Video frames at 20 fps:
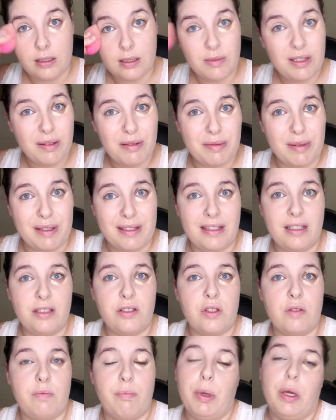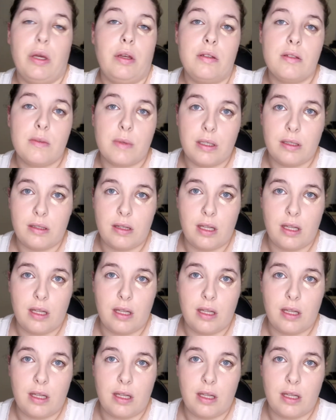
Sometimes my skin just burns when